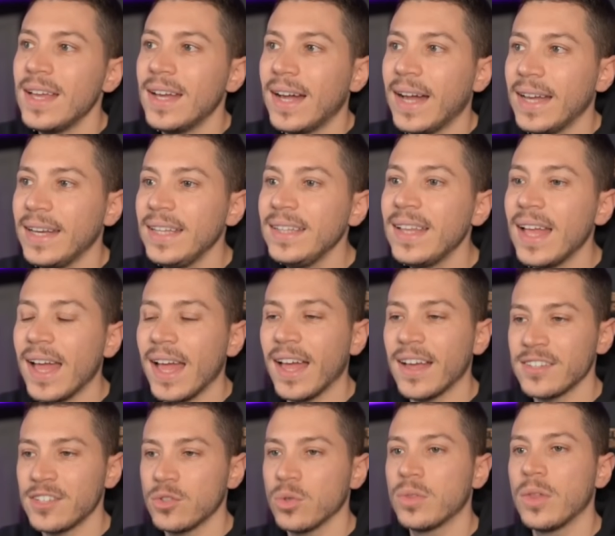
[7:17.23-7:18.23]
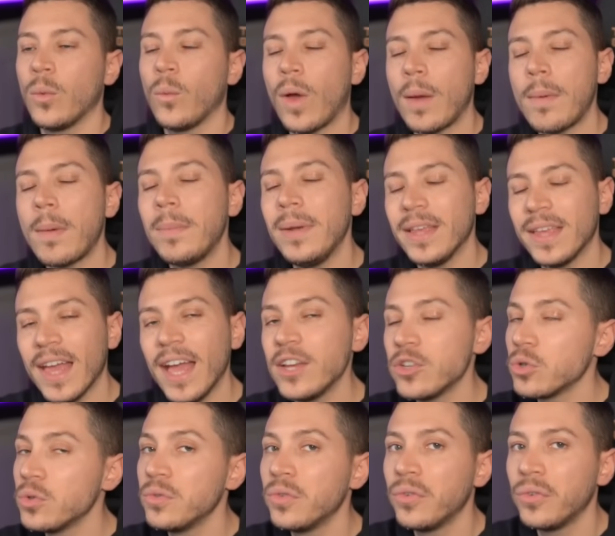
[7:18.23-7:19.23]
I need access to the Web
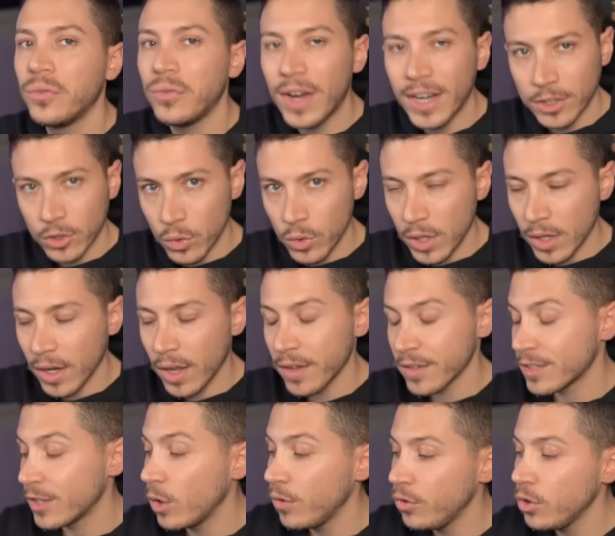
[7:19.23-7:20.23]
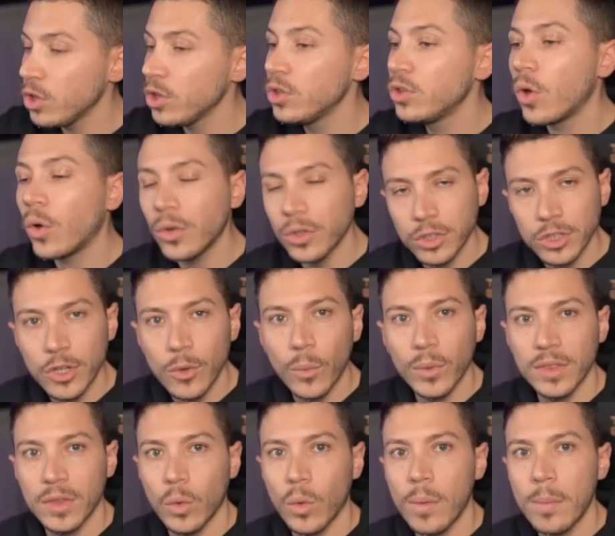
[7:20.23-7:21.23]
Application Factory class. Now, if you don't know what
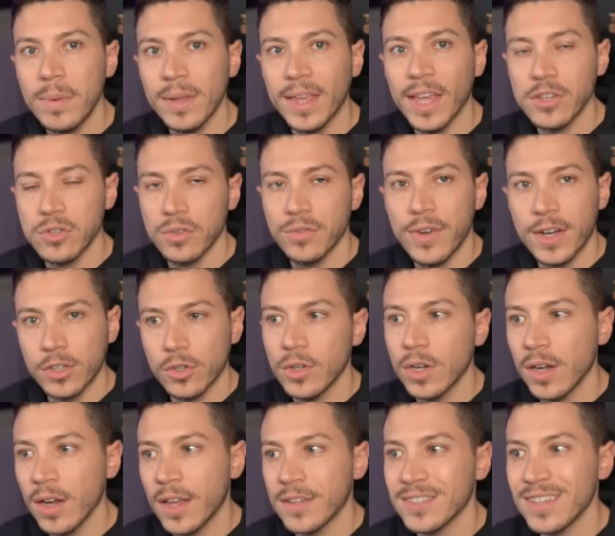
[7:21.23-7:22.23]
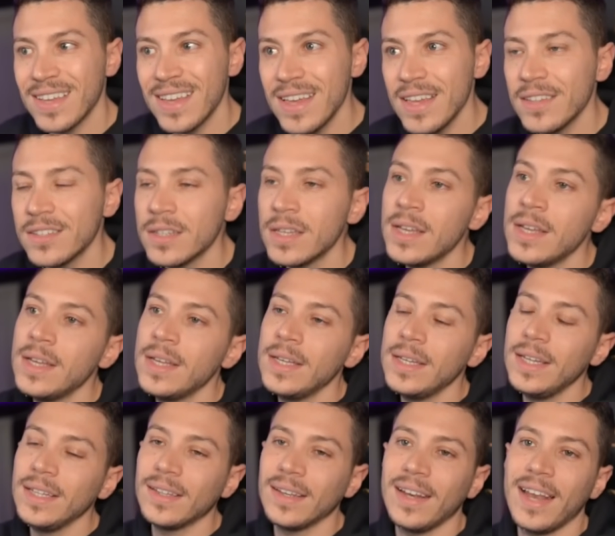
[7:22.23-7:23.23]
the Web Application Factory class is,
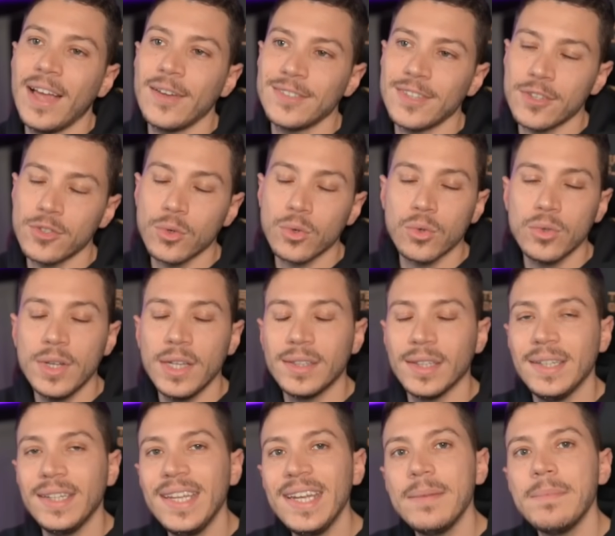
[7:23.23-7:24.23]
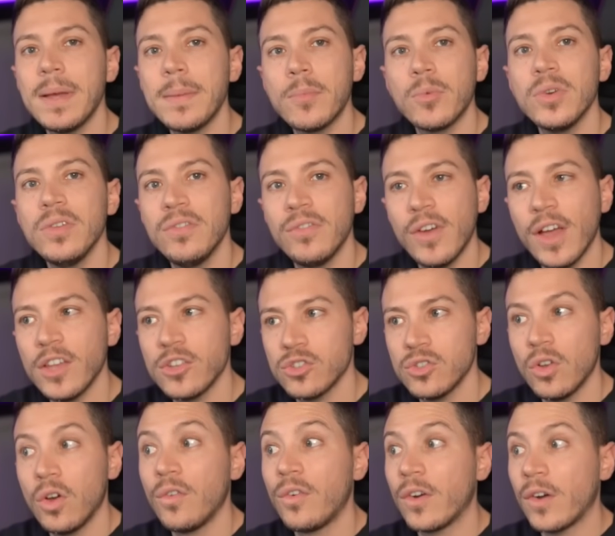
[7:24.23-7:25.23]
it allows us to create an in-memory version
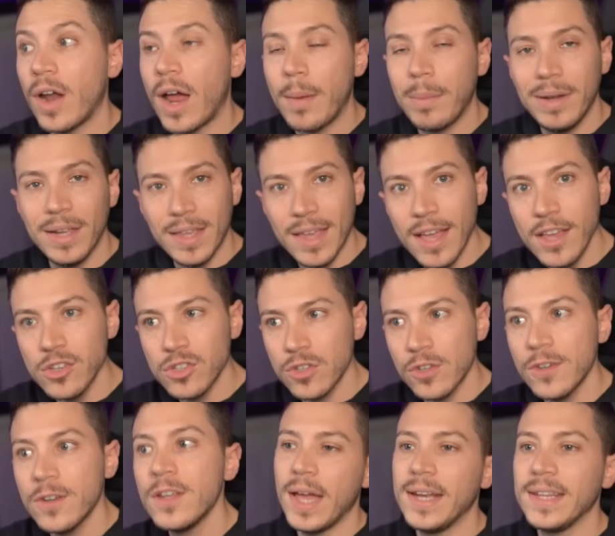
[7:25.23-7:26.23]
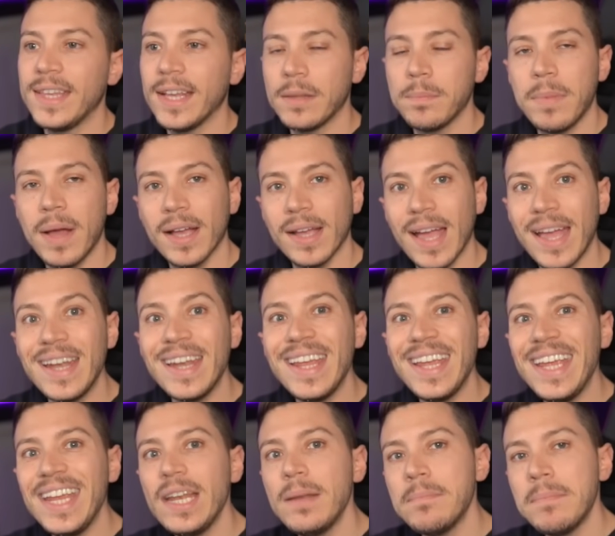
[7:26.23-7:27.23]
of our application and get back an
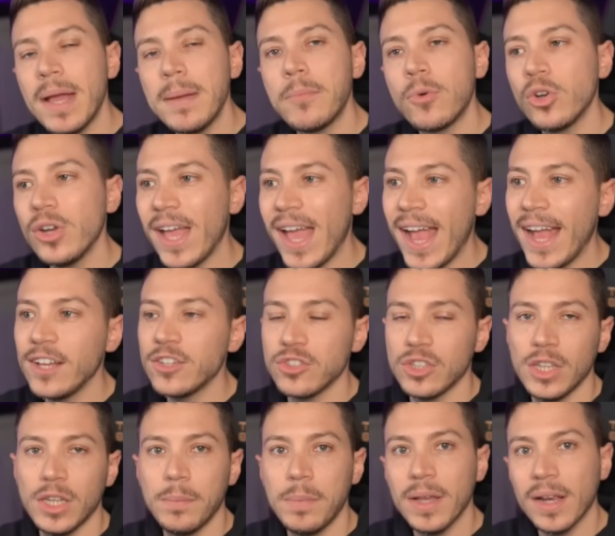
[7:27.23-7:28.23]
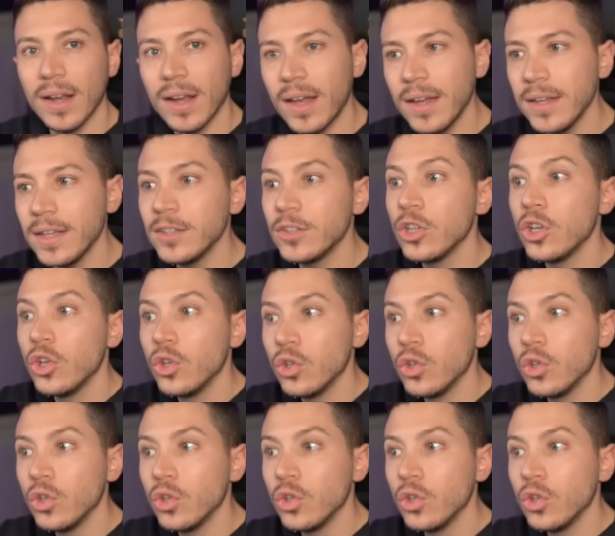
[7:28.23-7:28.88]
in-memory HTTP client